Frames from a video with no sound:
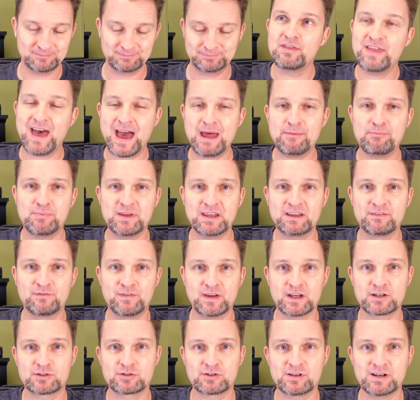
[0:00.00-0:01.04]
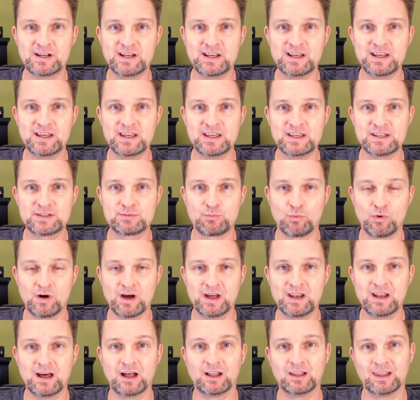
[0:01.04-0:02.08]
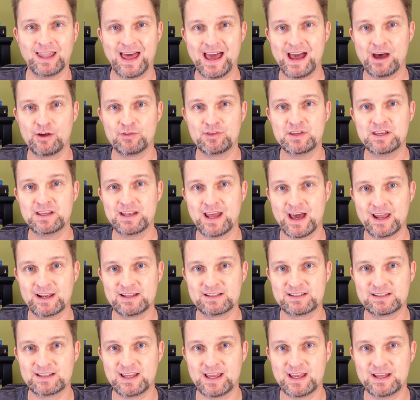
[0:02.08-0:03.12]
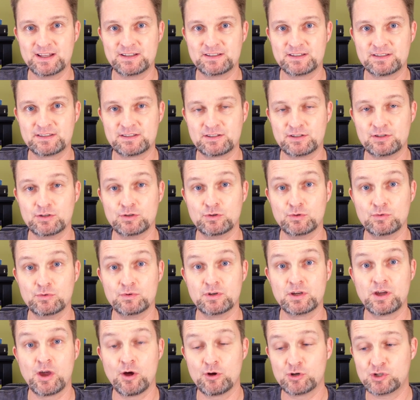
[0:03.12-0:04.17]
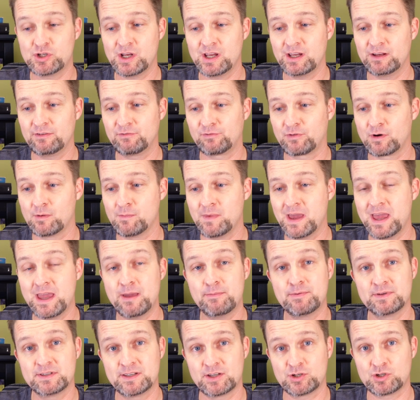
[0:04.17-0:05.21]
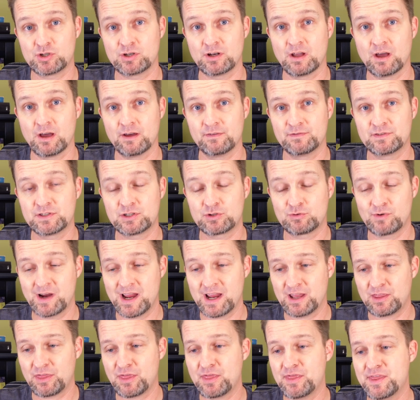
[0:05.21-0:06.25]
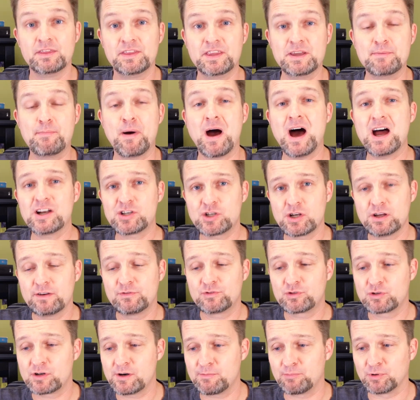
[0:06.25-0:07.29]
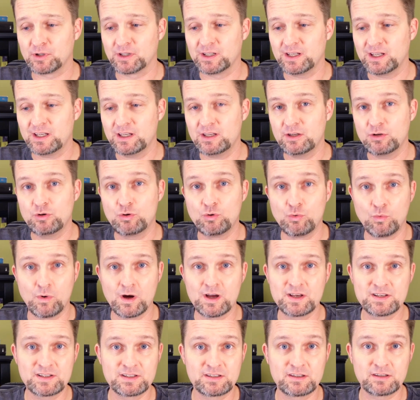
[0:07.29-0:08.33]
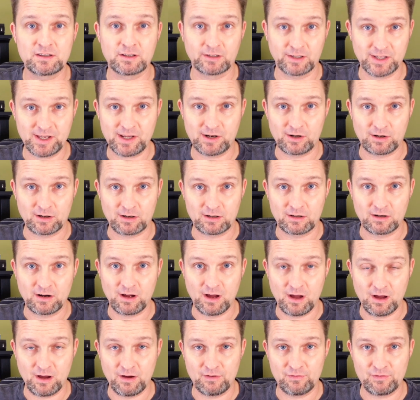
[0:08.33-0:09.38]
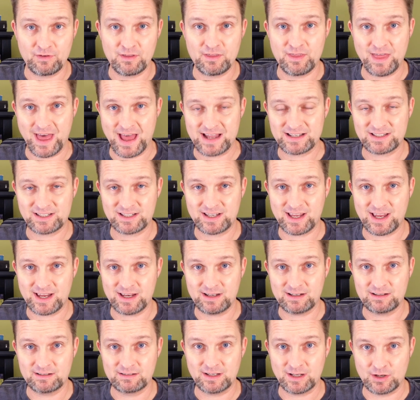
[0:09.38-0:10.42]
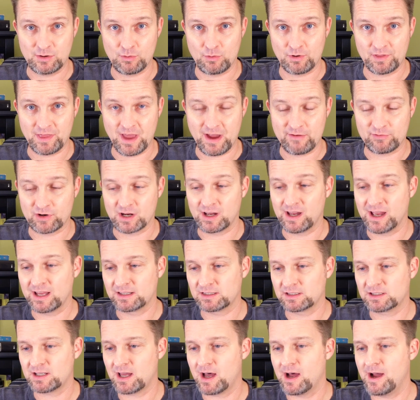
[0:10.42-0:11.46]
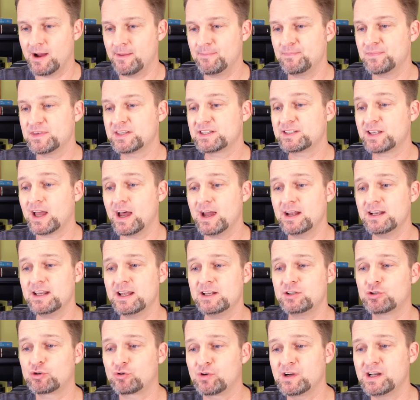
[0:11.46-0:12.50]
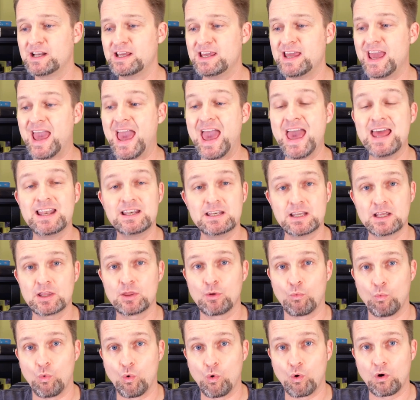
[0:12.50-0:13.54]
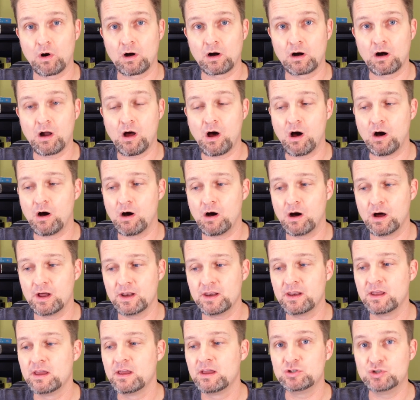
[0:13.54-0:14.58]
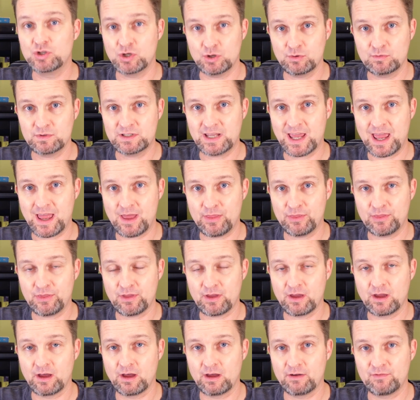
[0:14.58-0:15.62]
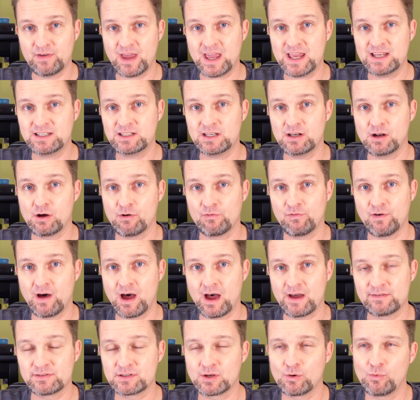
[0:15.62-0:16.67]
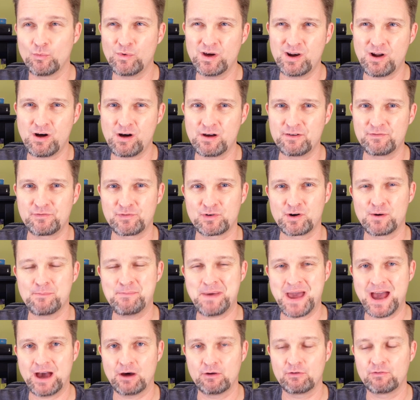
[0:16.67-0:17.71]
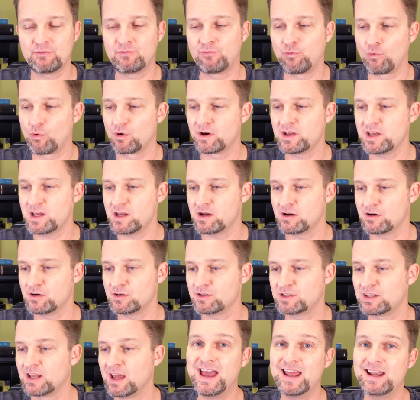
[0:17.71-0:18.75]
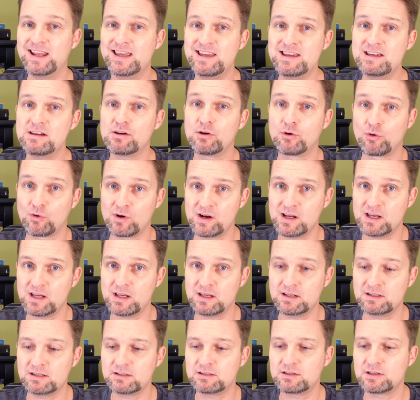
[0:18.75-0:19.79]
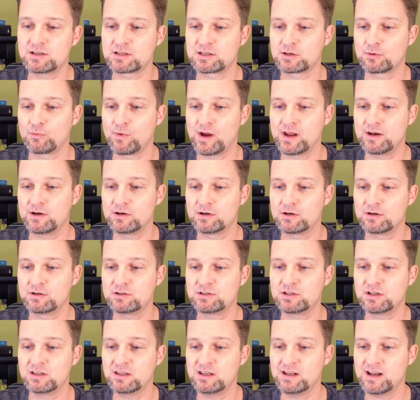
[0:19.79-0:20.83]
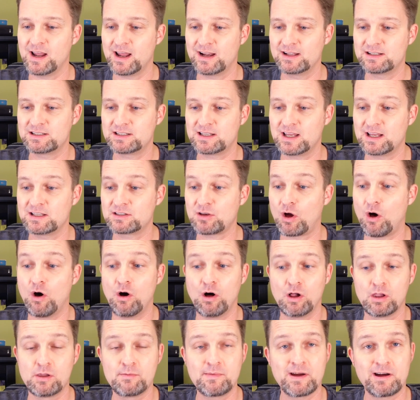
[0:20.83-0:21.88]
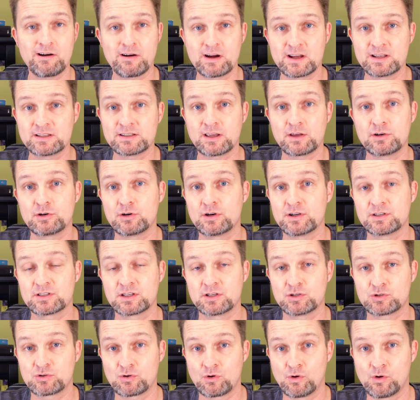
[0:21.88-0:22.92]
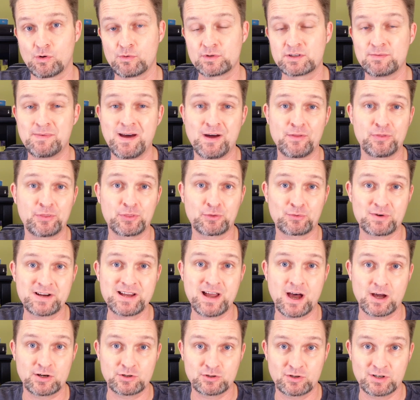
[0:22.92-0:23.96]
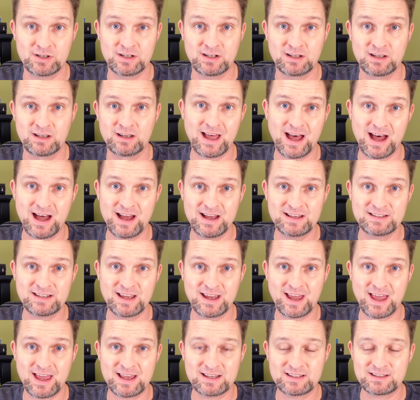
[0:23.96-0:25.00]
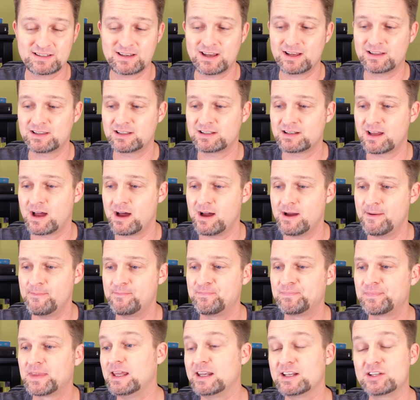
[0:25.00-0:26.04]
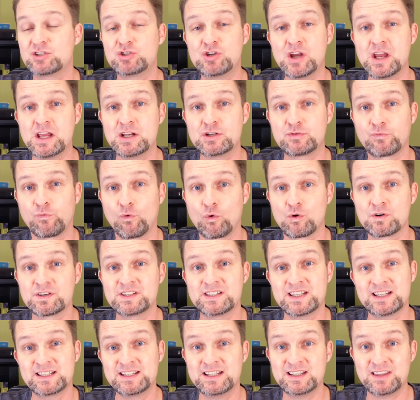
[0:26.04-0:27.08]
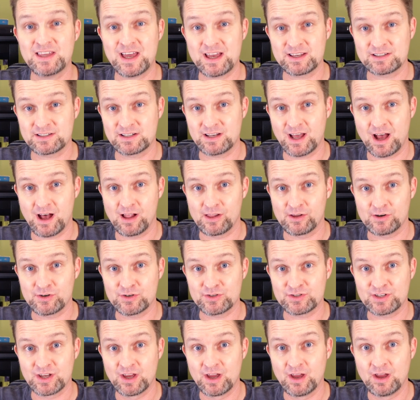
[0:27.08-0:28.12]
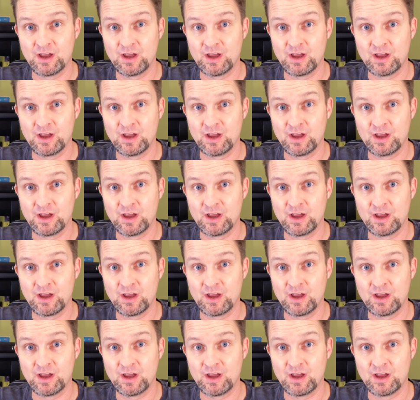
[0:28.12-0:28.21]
That big victory is what allowed the United States to negotiate from a position of strength. The Pasha of Tripoli, who was the leader of that state in North Africa at the time, signed a treaty ending the war on June 10th of 1805. So it went on for about 4 years. And he agreed to surrender to the United States all Americans under his control. It was about 300 guys, I guess, at the time, in exchange for $60,000,